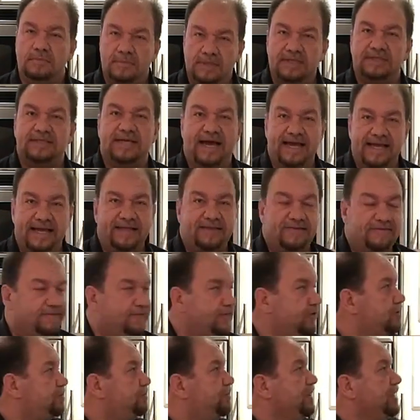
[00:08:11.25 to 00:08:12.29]
is I get the
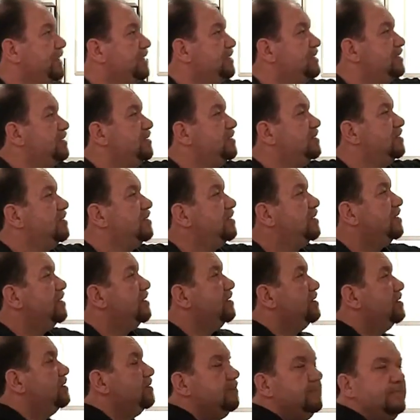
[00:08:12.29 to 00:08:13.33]
first piece.
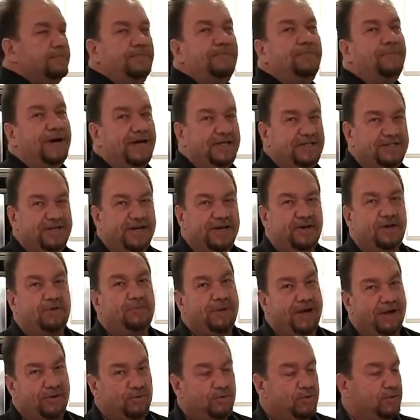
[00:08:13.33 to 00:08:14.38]
My channel,
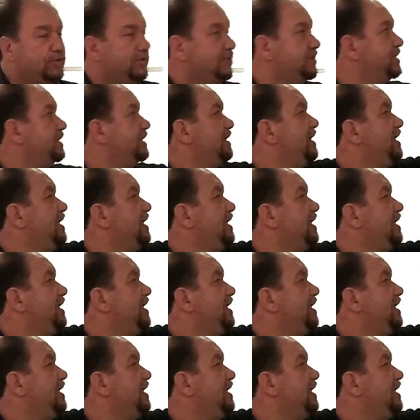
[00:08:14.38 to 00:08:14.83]
my rules.